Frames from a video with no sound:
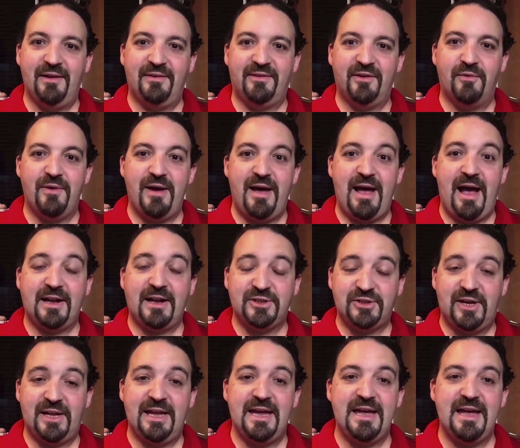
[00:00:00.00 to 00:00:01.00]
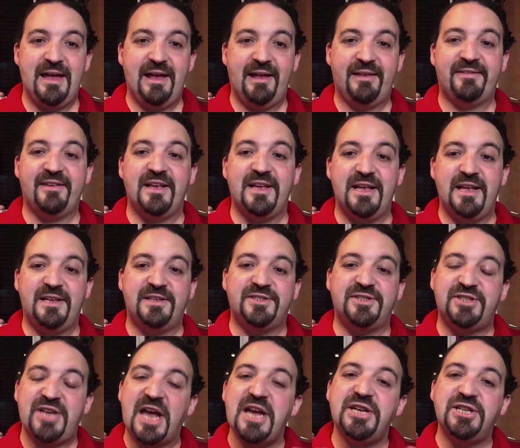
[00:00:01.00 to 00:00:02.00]
So actually it's
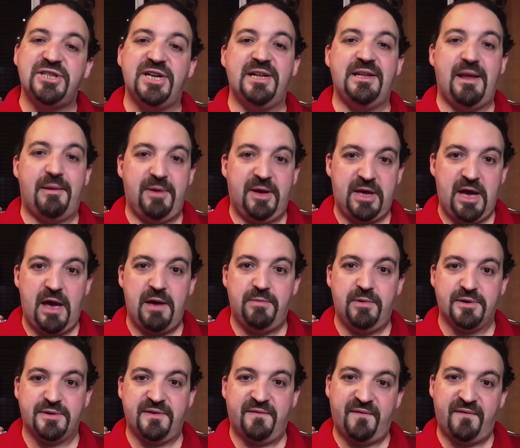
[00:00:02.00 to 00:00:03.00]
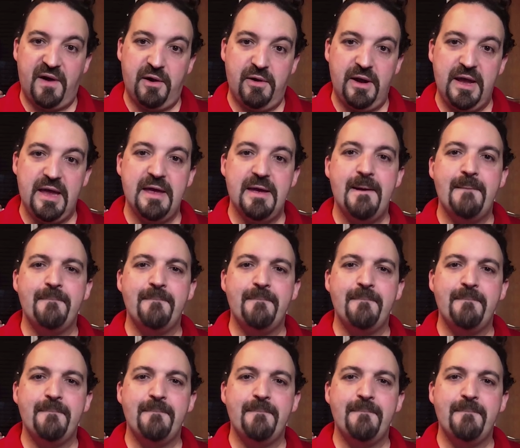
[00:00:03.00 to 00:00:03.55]
changing the behavior of Safari,